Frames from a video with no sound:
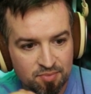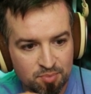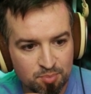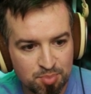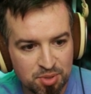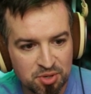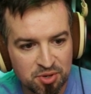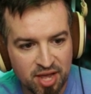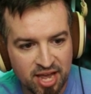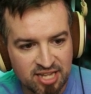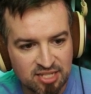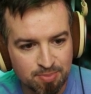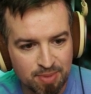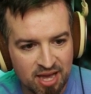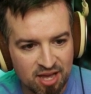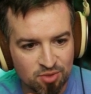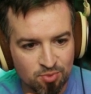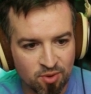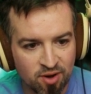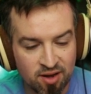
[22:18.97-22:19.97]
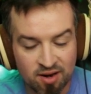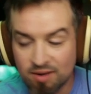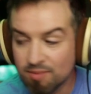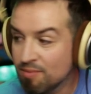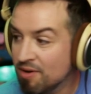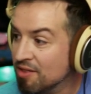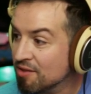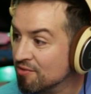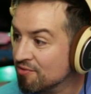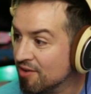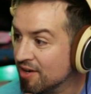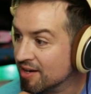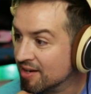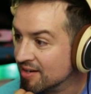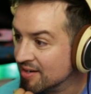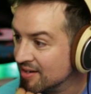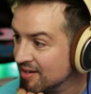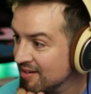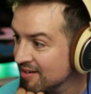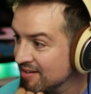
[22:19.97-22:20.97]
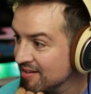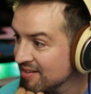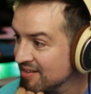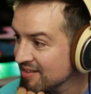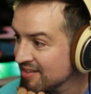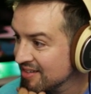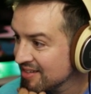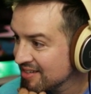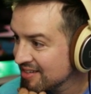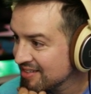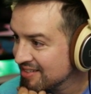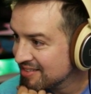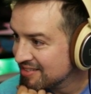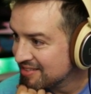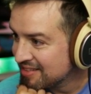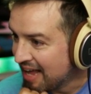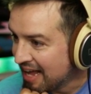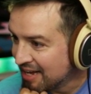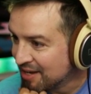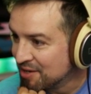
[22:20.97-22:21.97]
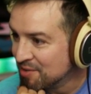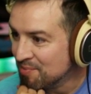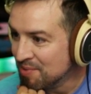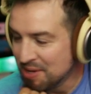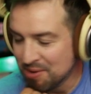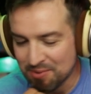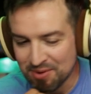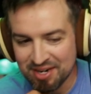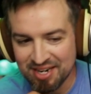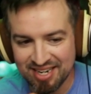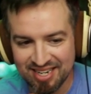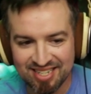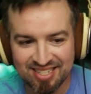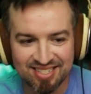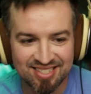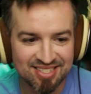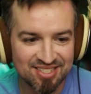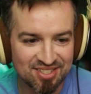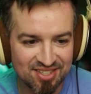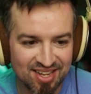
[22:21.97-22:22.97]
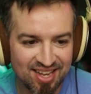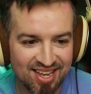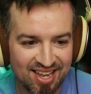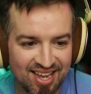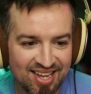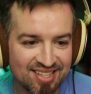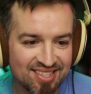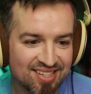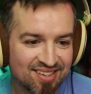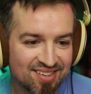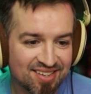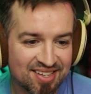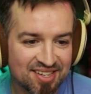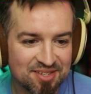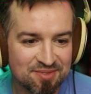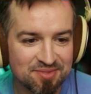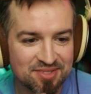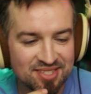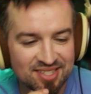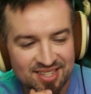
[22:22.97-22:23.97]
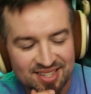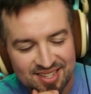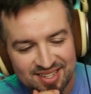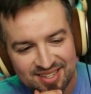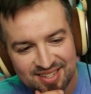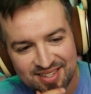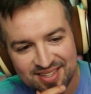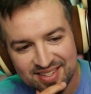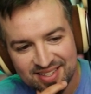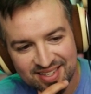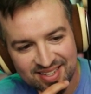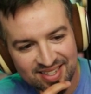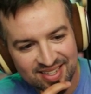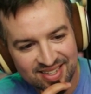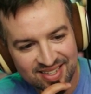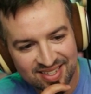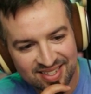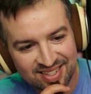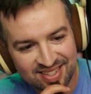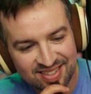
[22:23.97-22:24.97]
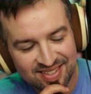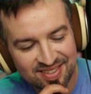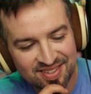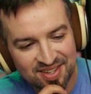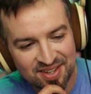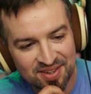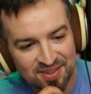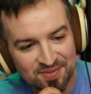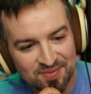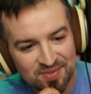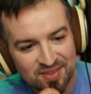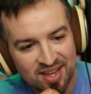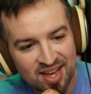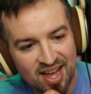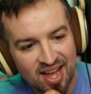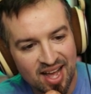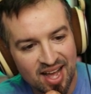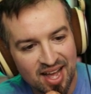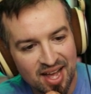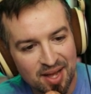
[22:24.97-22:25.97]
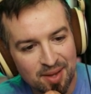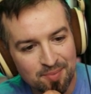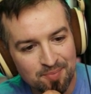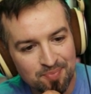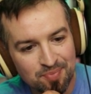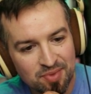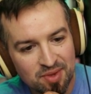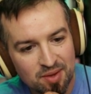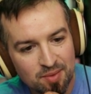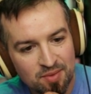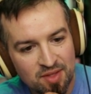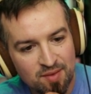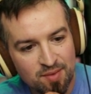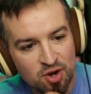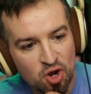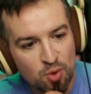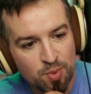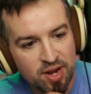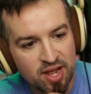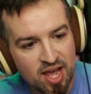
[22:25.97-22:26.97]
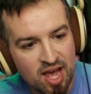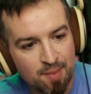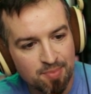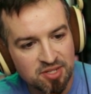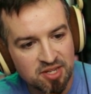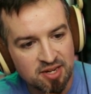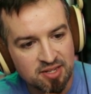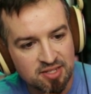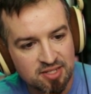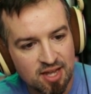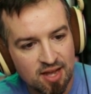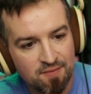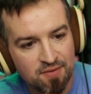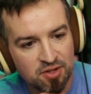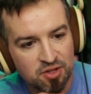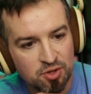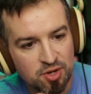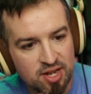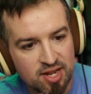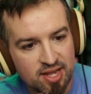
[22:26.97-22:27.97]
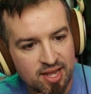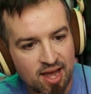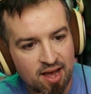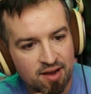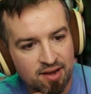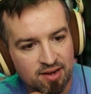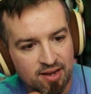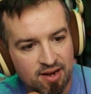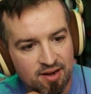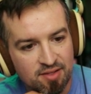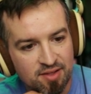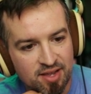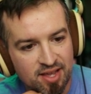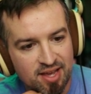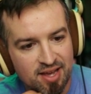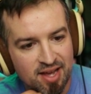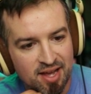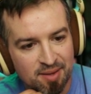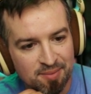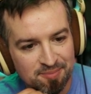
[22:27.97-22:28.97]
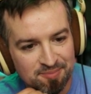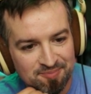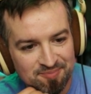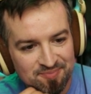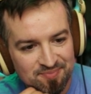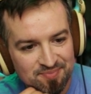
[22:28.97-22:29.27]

Bill Gates bathwater, motherfucker. That could be what it is. July eighth. Here it comes. Uh, no. Um, they've been opening up a ton of stuff, including the calculator on the GitHub.